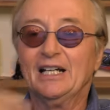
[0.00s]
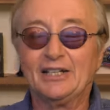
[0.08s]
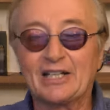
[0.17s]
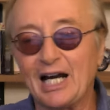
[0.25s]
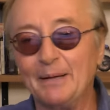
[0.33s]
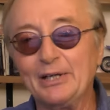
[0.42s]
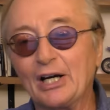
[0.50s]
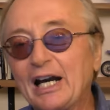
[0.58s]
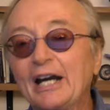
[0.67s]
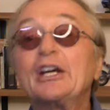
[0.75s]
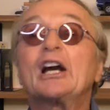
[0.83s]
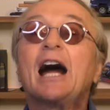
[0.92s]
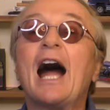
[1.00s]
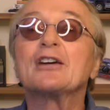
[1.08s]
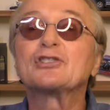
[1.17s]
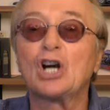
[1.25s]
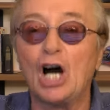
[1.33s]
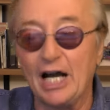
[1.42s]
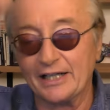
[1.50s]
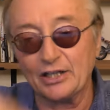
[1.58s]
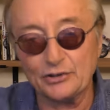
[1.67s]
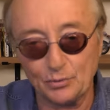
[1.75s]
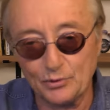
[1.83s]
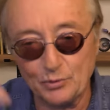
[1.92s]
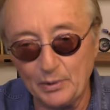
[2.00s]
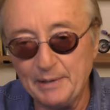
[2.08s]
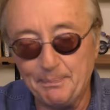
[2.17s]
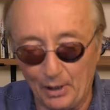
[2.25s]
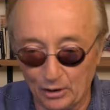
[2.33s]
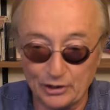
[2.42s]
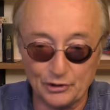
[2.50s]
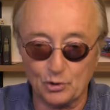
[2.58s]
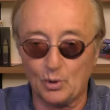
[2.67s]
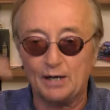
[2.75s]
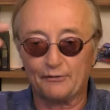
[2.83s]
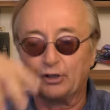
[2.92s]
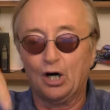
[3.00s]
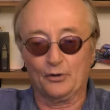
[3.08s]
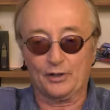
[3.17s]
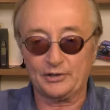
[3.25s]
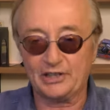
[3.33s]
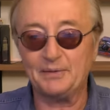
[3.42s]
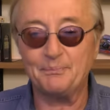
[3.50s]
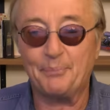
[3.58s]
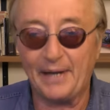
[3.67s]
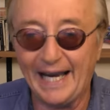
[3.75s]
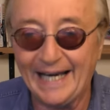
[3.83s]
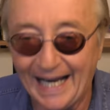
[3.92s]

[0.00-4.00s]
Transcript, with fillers: You come to your car, your car's gone because it was repoed because whoever owned it didn't pay